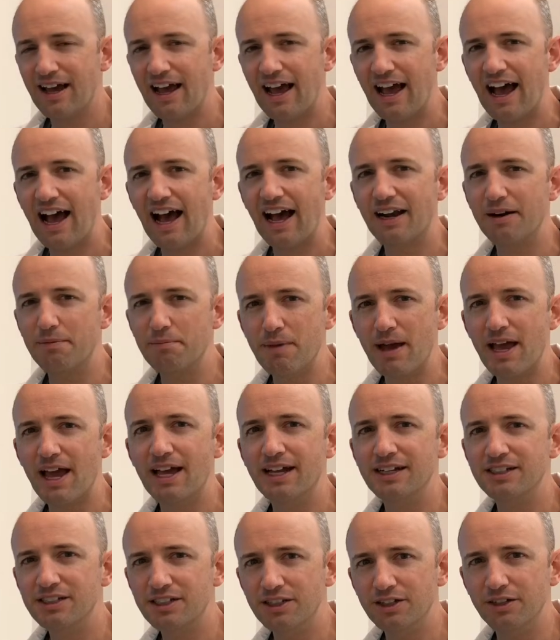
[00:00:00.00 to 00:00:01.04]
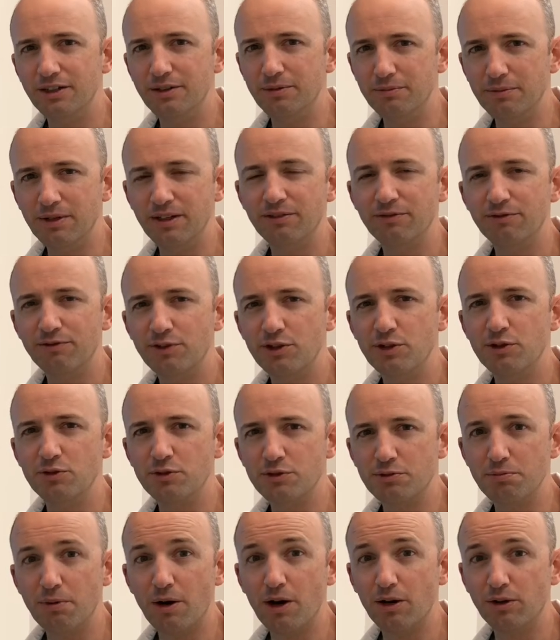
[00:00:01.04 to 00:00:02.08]
adamantium
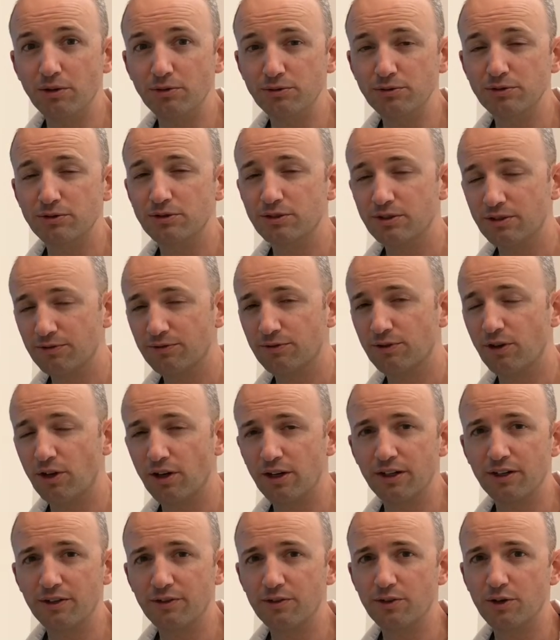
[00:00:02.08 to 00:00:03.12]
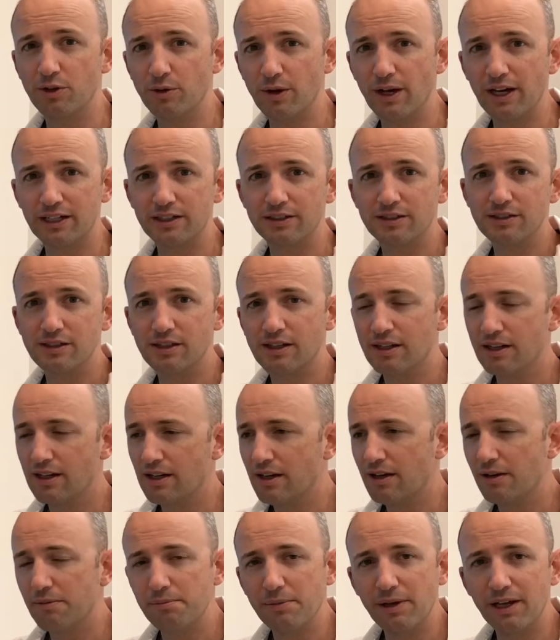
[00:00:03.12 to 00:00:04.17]
infused bones for any of you
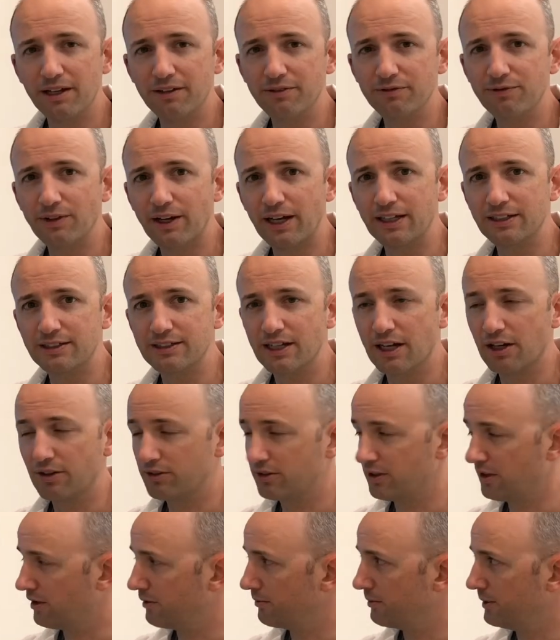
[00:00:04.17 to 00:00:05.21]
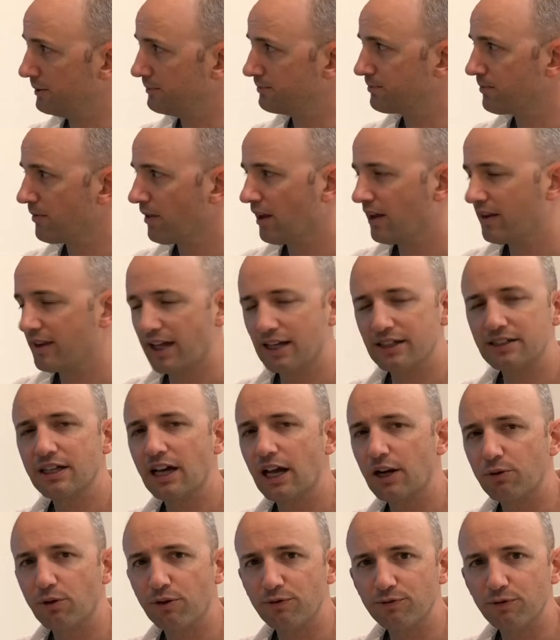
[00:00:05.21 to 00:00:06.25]
X-Men fans out there. But that's kind
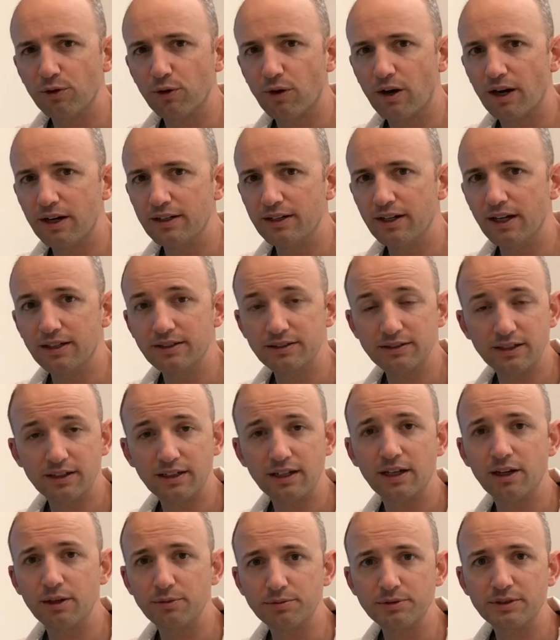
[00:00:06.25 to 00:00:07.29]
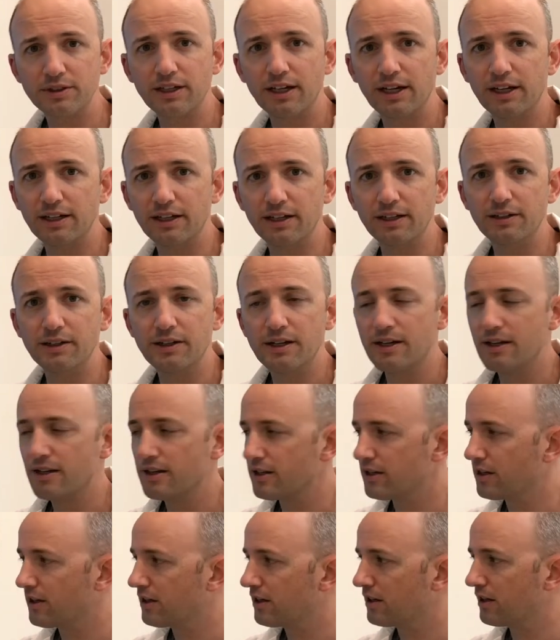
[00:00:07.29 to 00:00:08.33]
of what fluoride does. It helps kind of
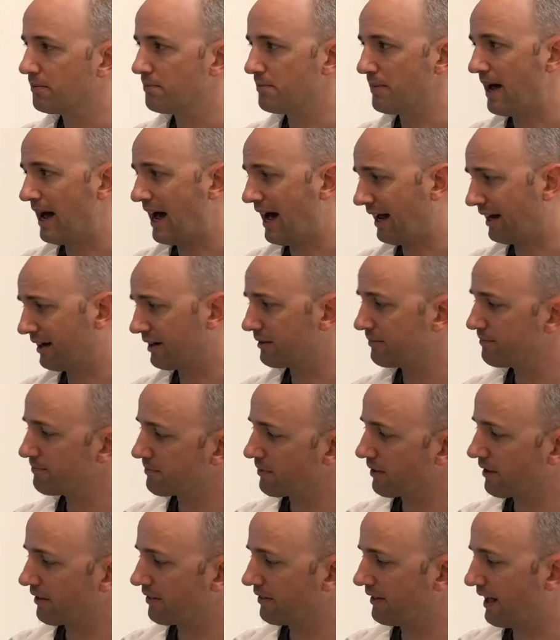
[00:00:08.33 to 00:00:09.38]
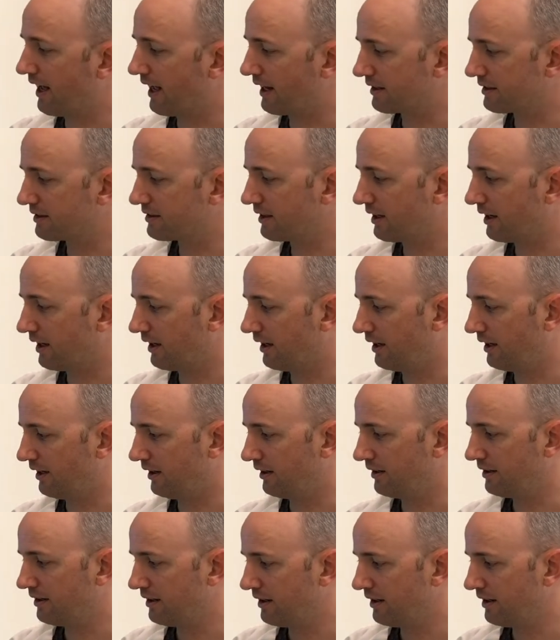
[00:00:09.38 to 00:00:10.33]
combat that